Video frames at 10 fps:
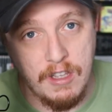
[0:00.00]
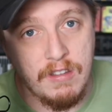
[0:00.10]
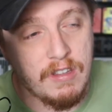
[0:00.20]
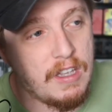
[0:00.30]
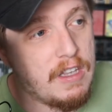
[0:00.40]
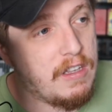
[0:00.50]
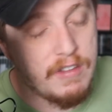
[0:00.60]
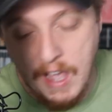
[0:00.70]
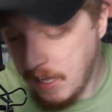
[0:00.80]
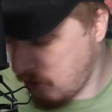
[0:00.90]
This
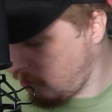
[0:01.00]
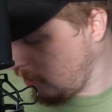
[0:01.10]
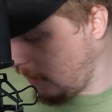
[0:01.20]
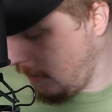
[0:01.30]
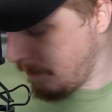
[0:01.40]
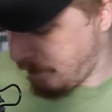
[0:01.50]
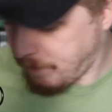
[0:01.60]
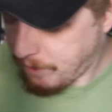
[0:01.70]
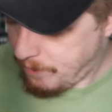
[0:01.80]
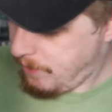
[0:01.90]
is actually
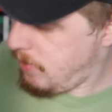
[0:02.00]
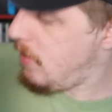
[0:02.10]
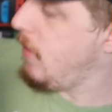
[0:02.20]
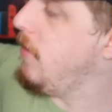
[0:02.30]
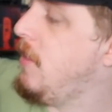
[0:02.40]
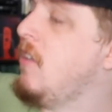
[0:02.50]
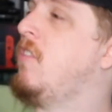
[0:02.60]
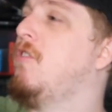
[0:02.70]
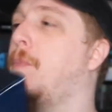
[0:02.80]
this